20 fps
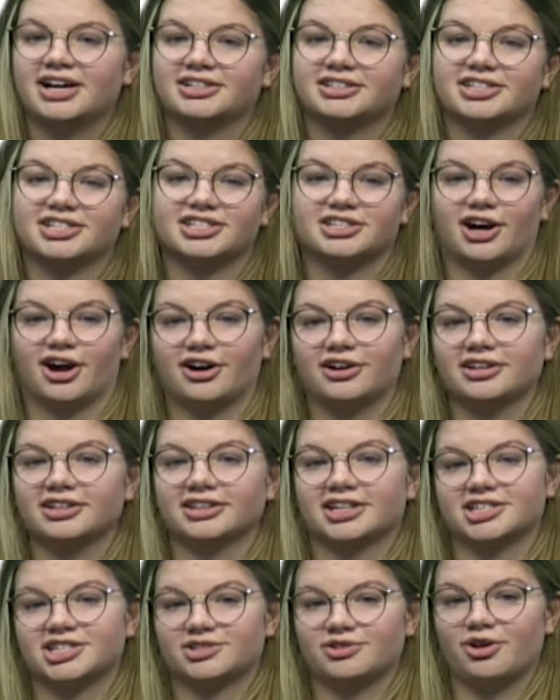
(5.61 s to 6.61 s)
To start,
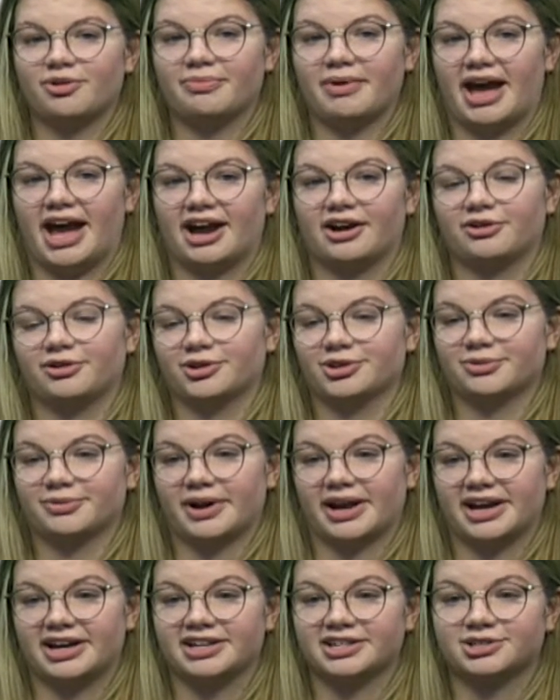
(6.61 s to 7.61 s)
let's throw it back all the
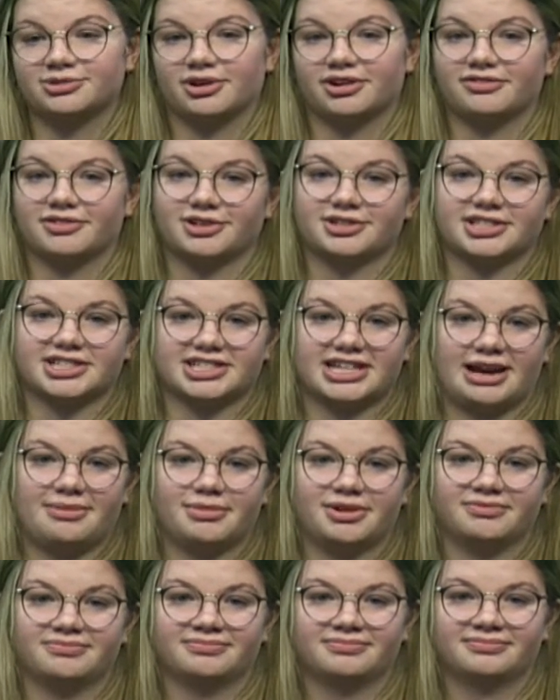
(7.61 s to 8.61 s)
way to our first
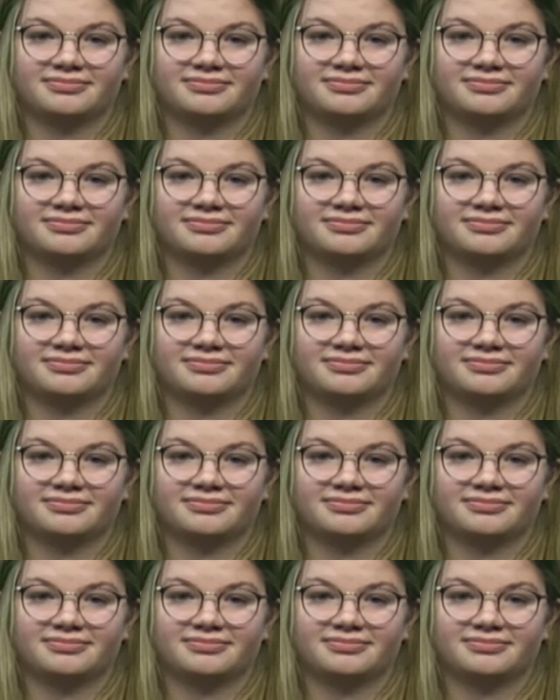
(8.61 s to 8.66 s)
assignment.